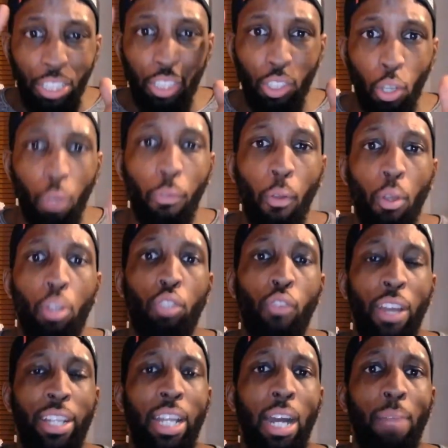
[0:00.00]
sole focus
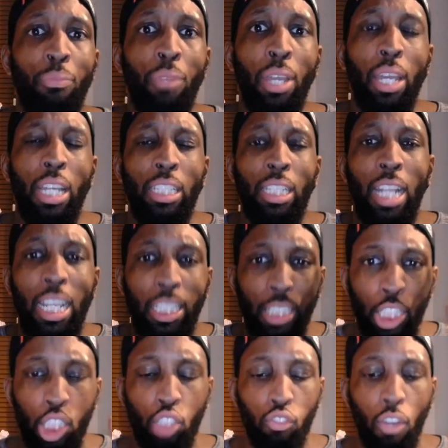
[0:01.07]
right now is let's
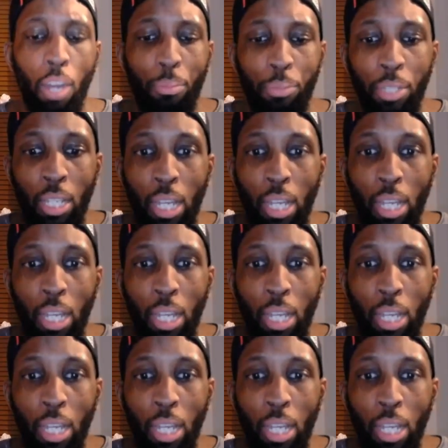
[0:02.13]
disrupt